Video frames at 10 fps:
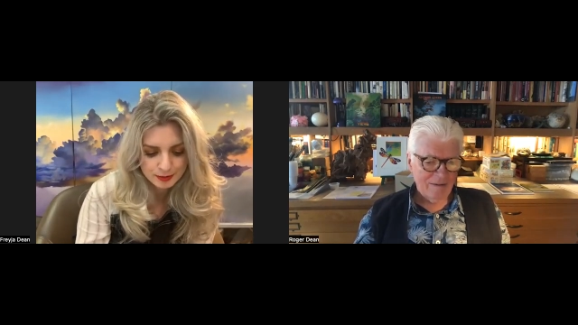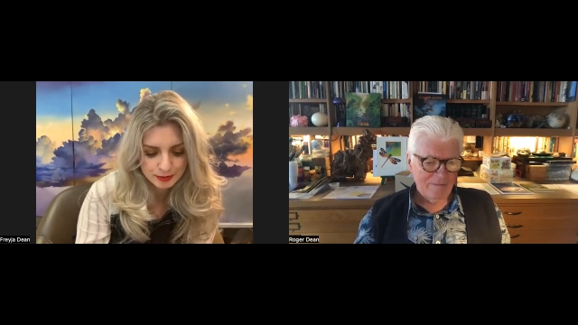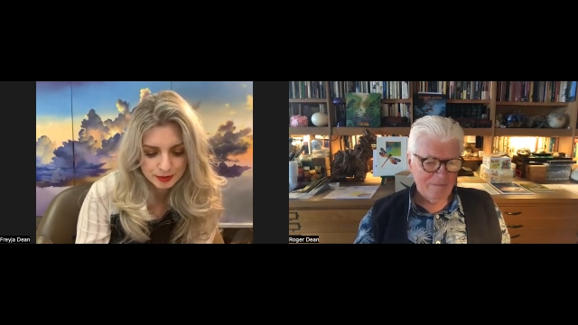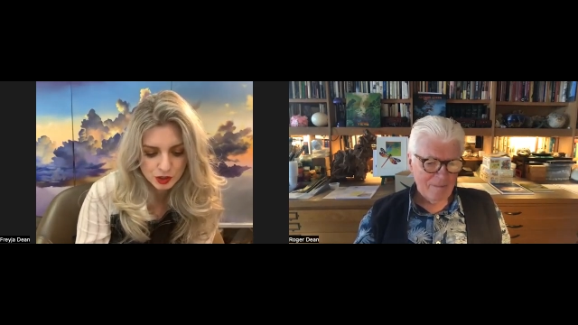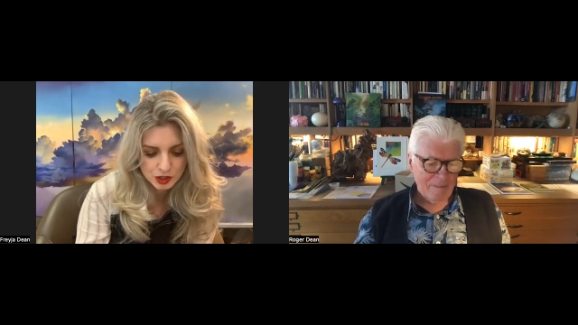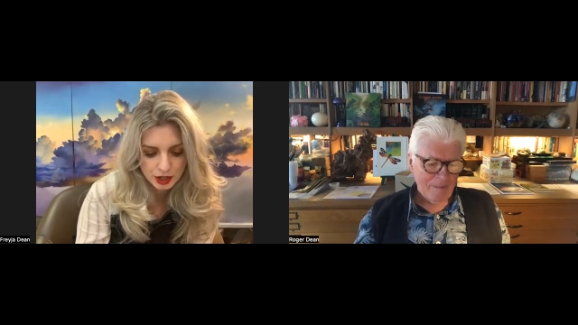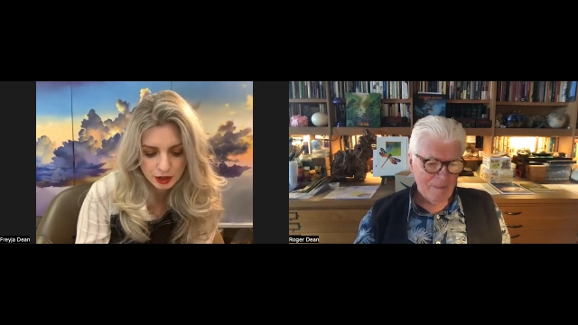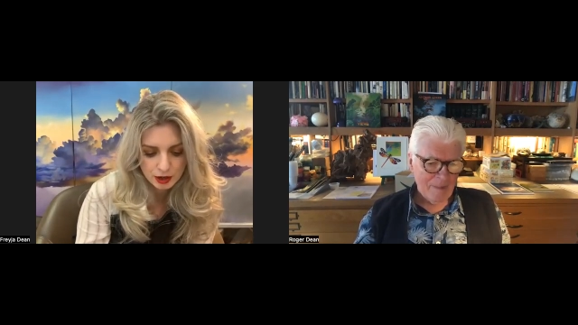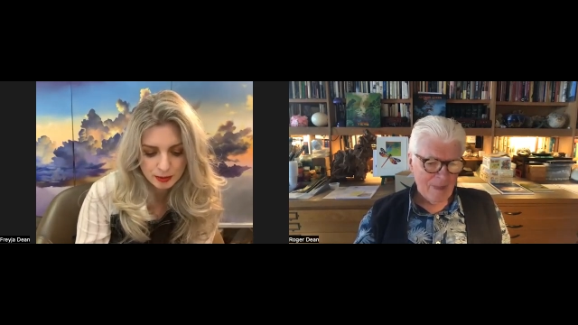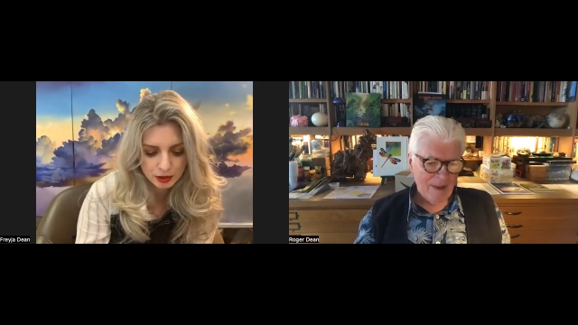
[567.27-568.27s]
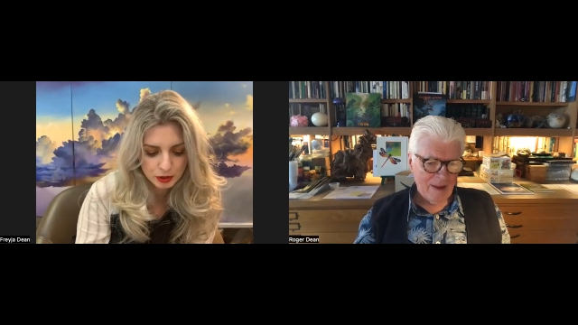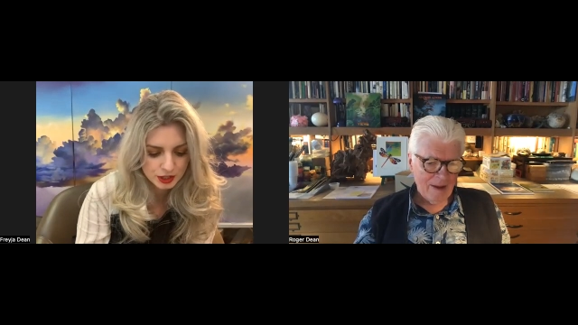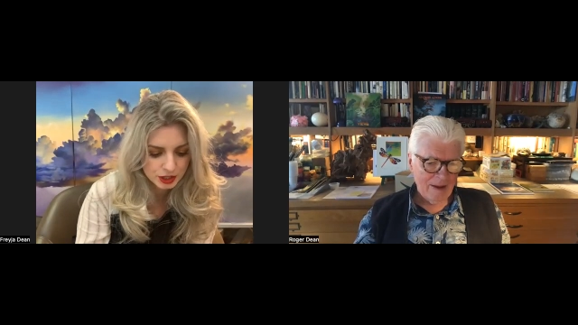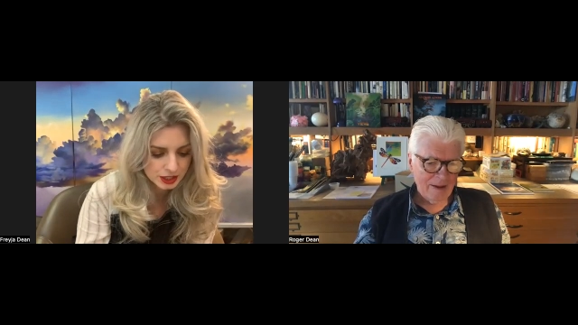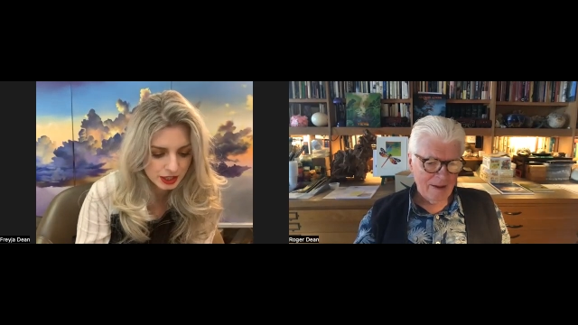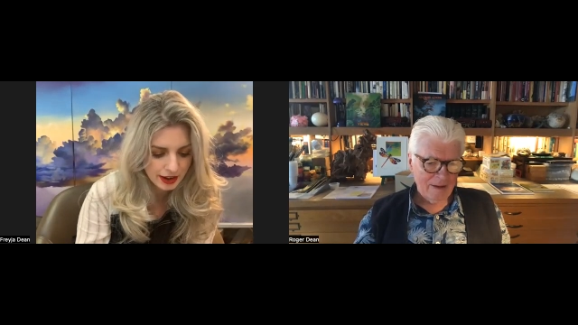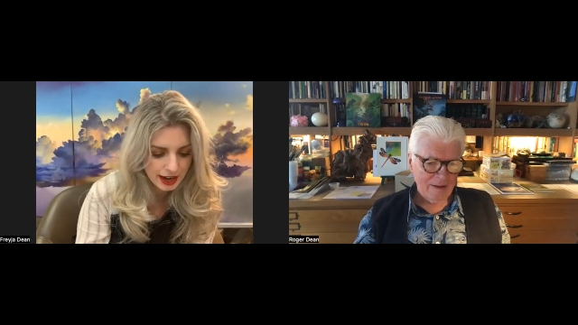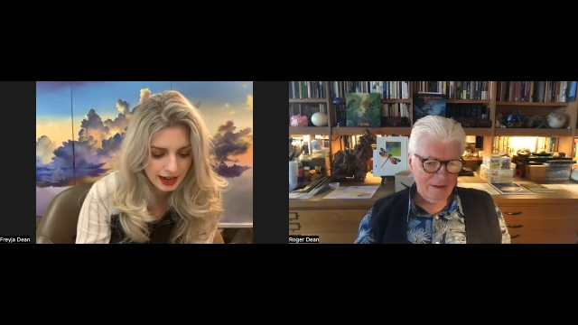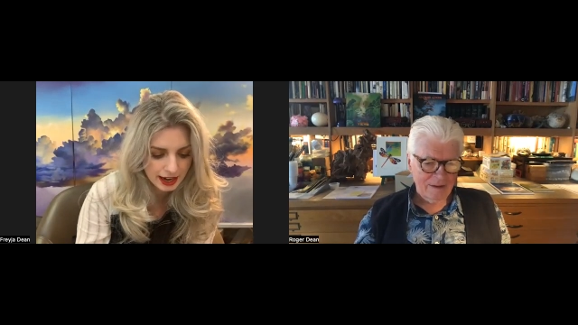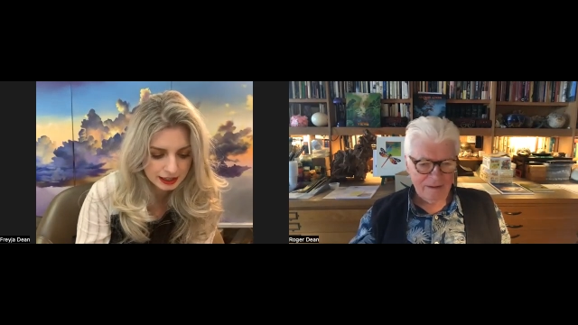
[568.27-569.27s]
Speaker 1: Um, so a couple of questions that I
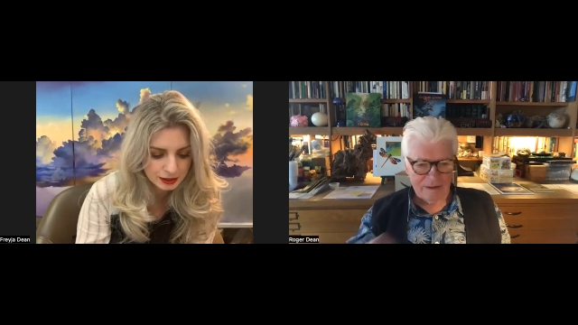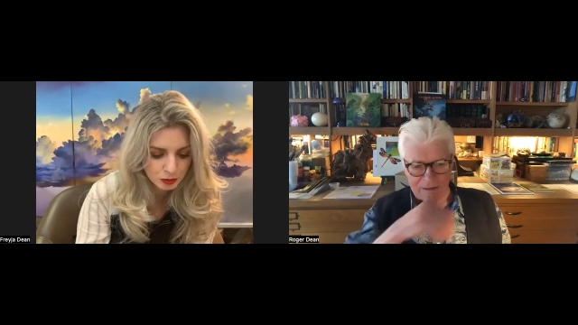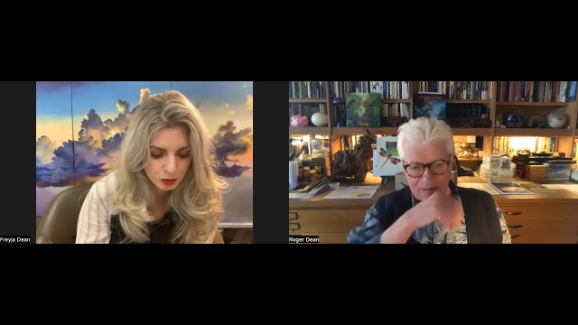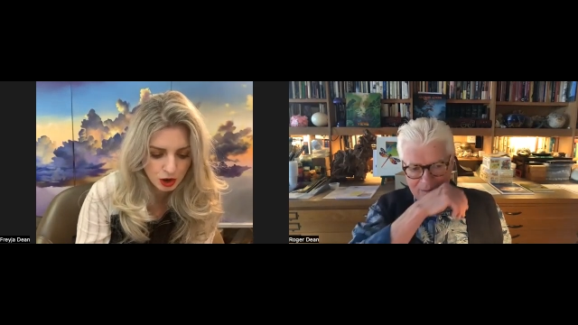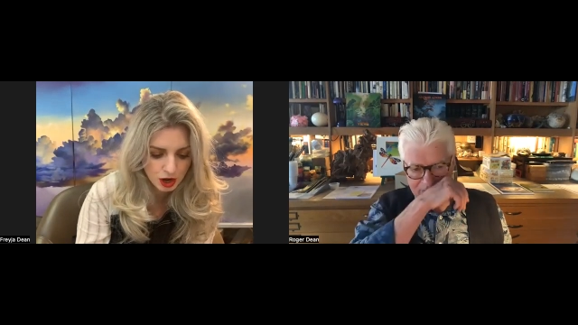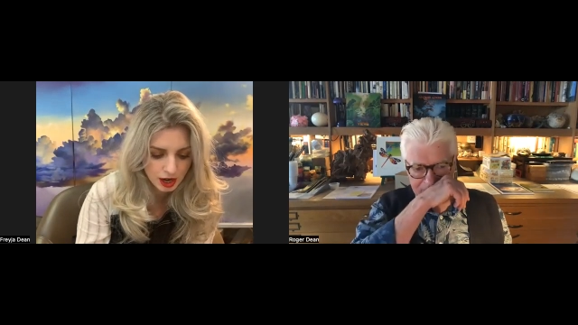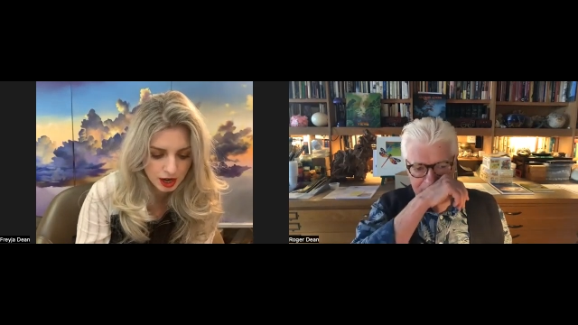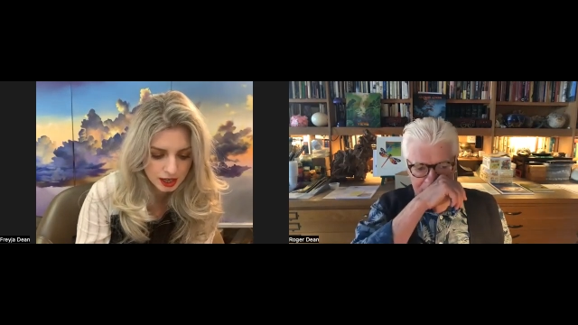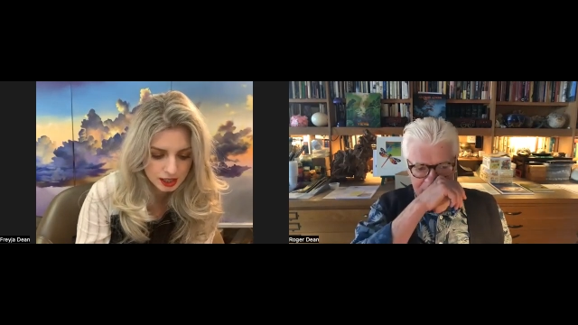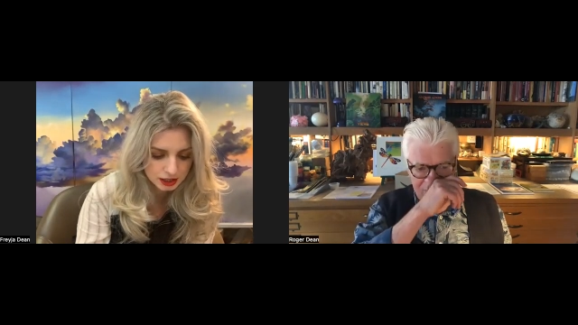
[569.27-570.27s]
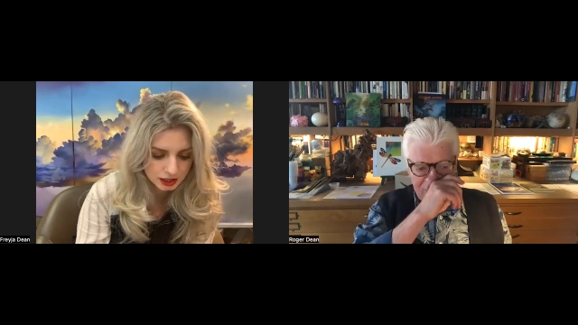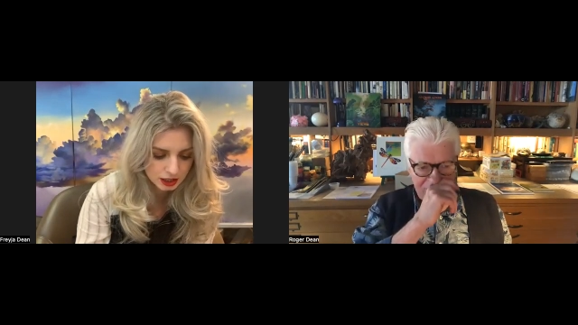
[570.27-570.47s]
had were,